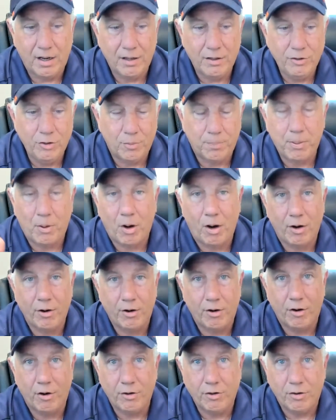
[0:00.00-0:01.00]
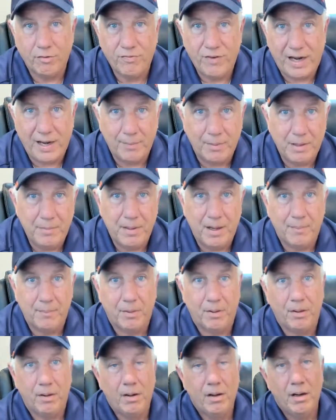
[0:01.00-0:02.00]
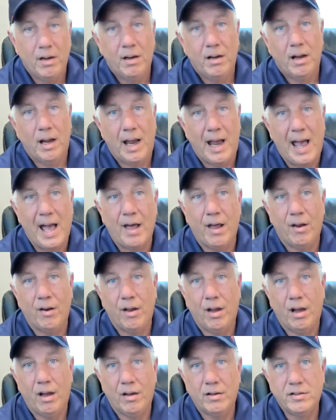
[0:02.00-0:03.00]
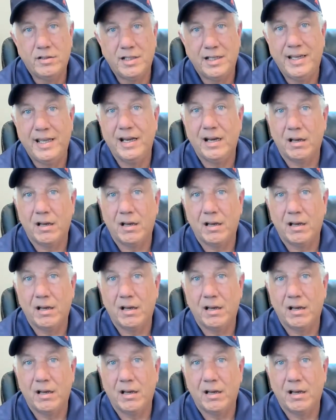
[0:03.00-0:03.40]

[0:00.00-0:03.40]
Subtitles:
your partner or your family member how to